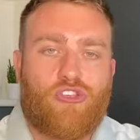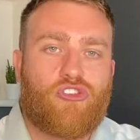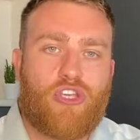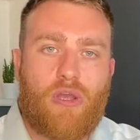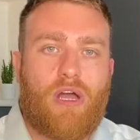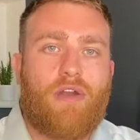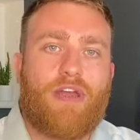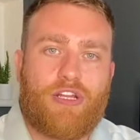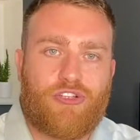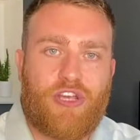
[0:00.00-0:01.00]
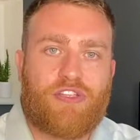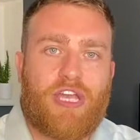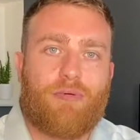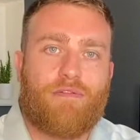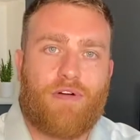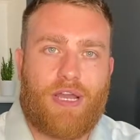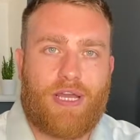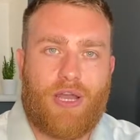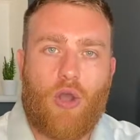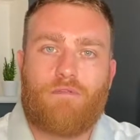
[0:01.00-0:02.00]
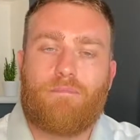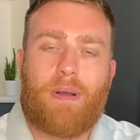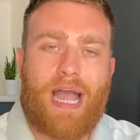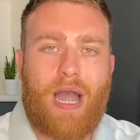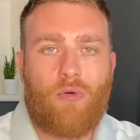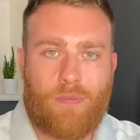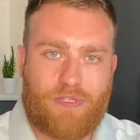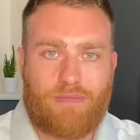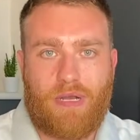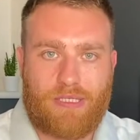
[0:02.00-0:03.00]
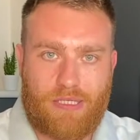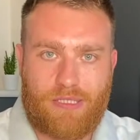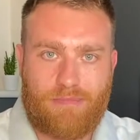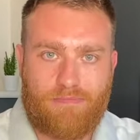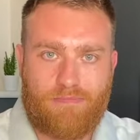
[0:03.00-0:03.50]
SolarEdge is a provider of power optimizers,